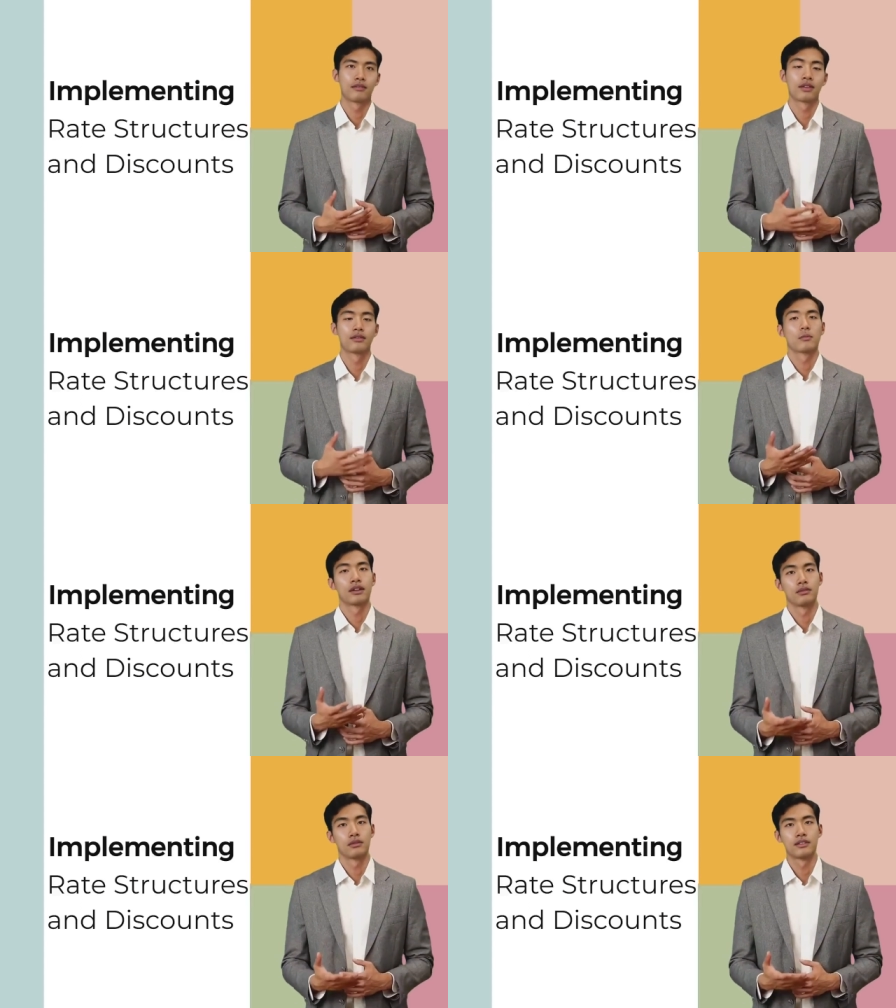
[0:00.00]

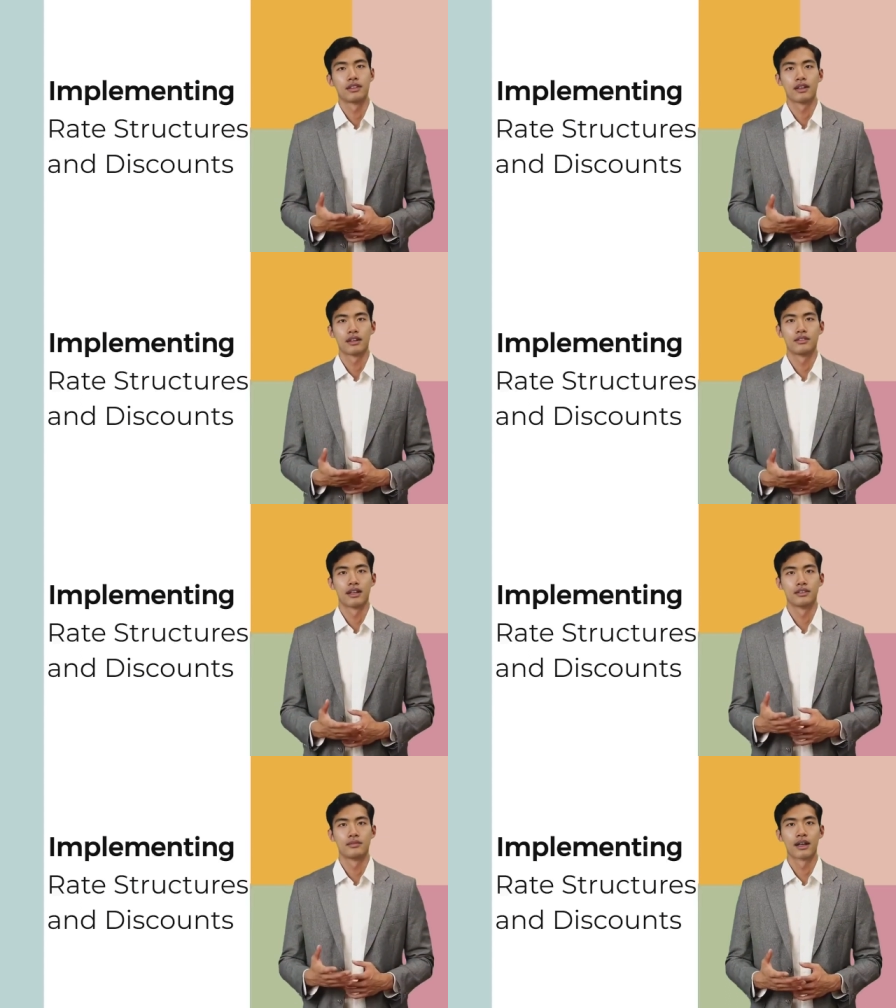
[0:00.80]
further increasing their
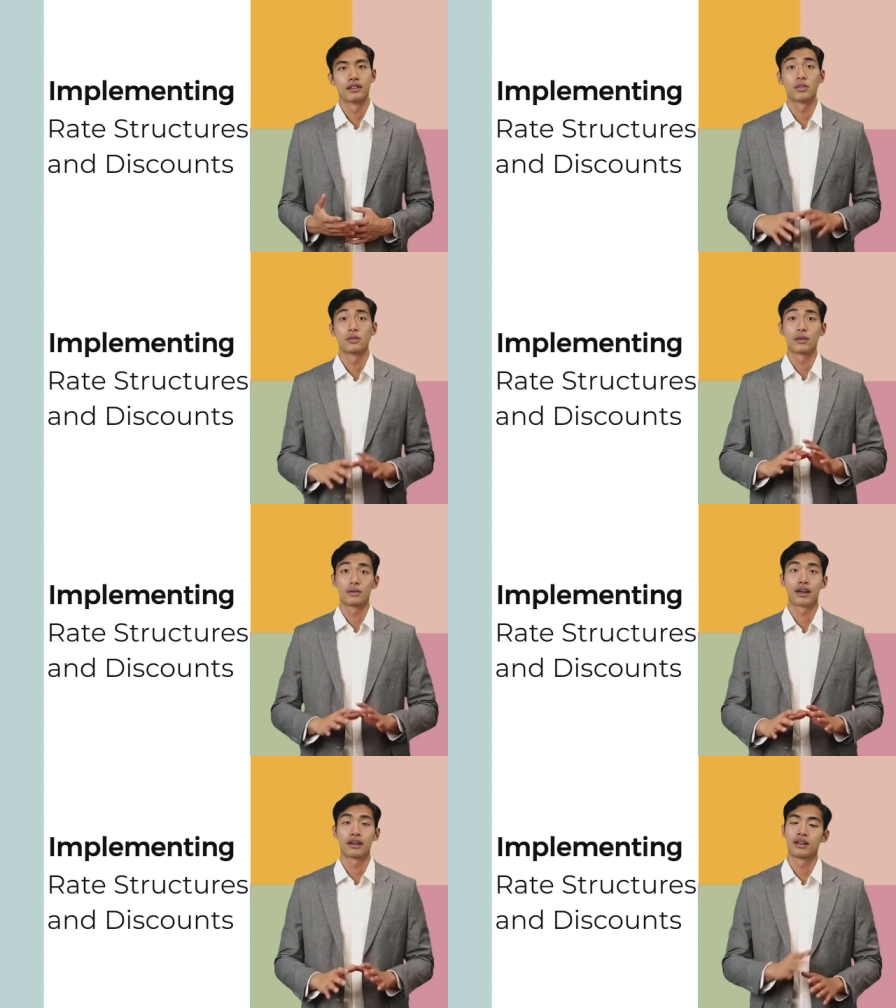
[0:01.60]
satisfaction
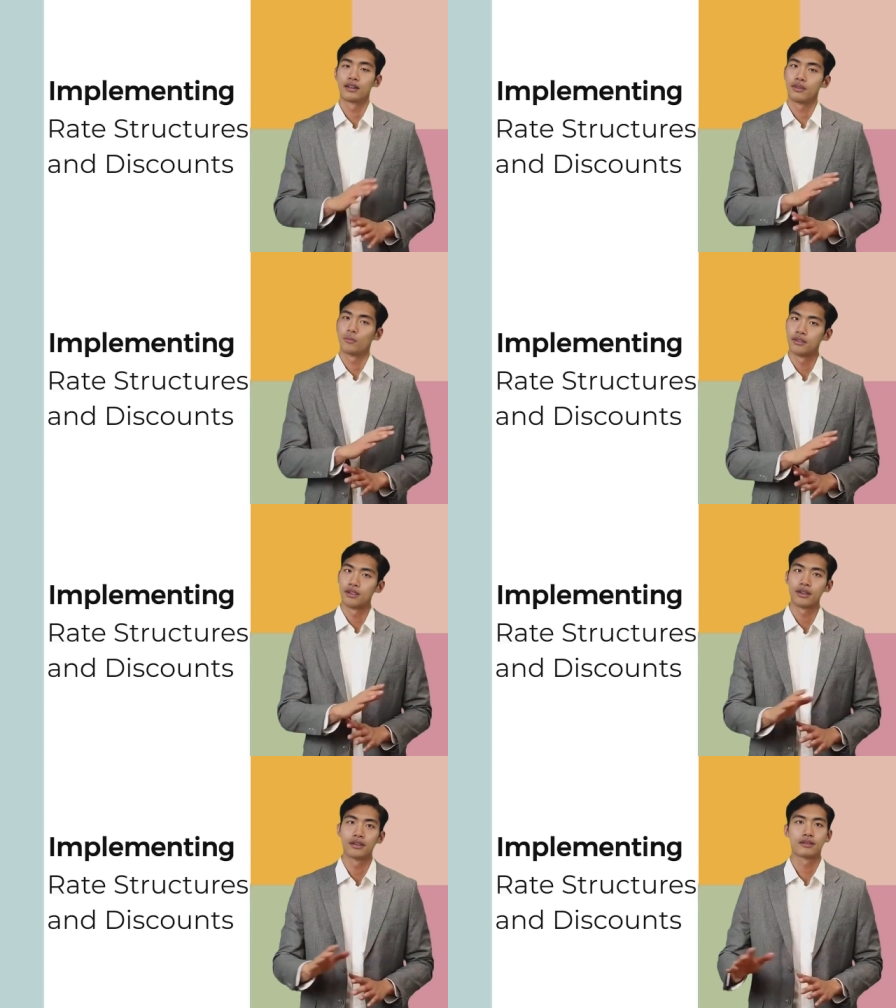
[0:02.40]
and likelihood of
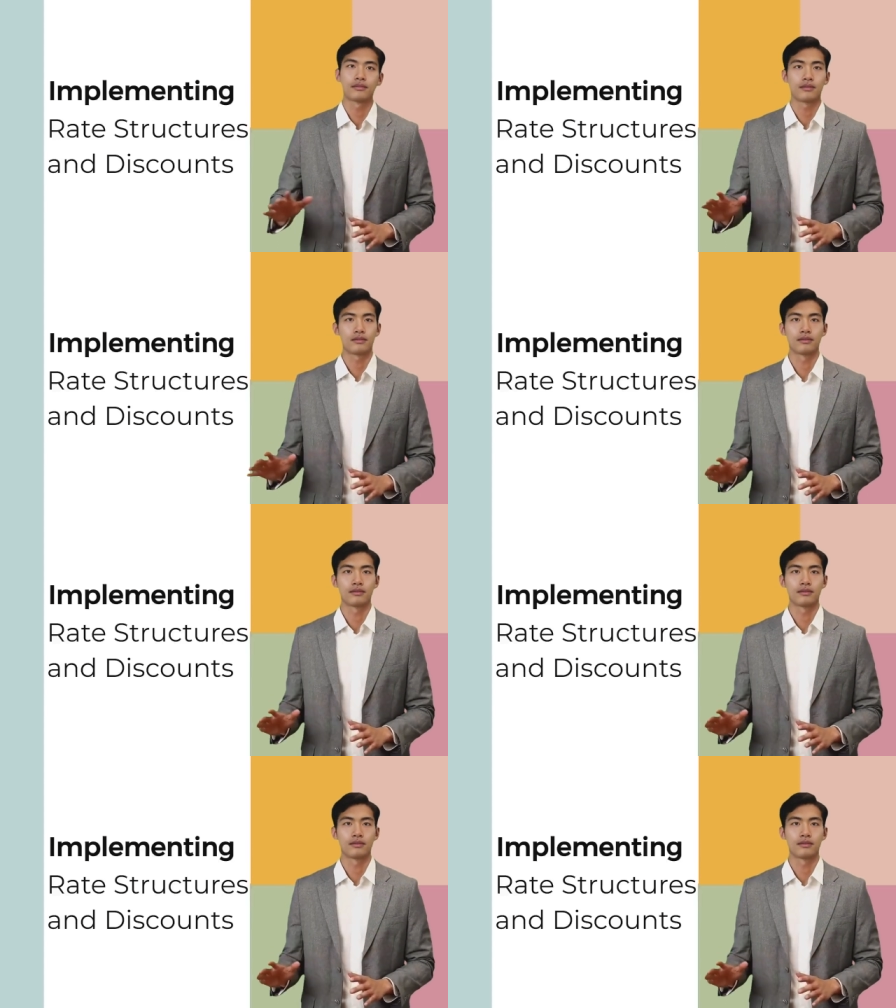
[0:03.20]
returning.